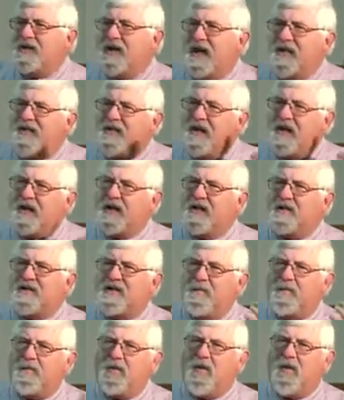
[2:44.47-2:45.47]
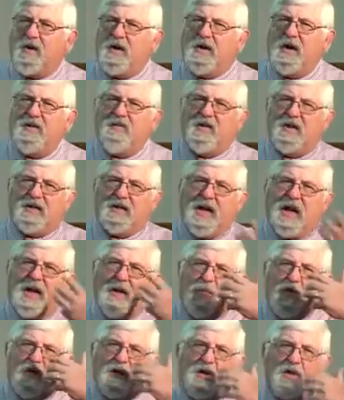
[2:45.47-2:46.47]
And I think it's important every
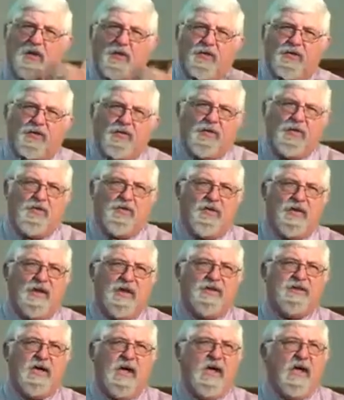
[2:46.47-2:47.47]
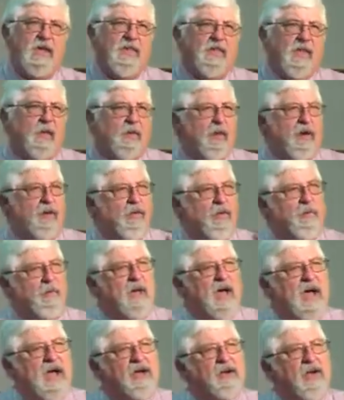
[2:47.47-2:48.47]
time we go through this that we
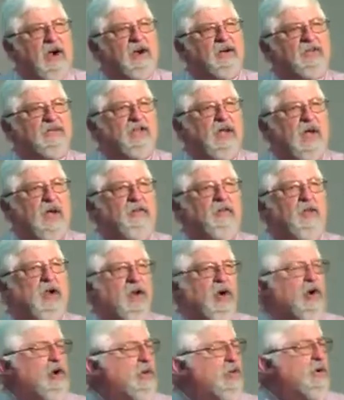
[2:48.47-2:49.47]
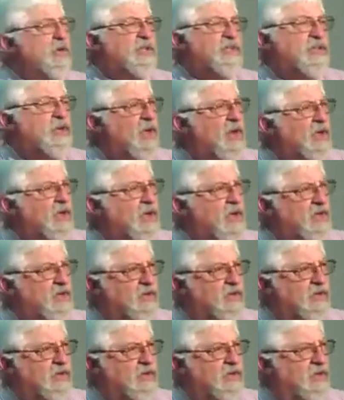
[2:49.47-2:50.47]
remind ourselves who he's talking
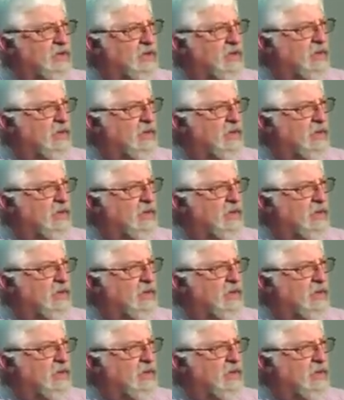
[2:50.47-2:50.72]
to.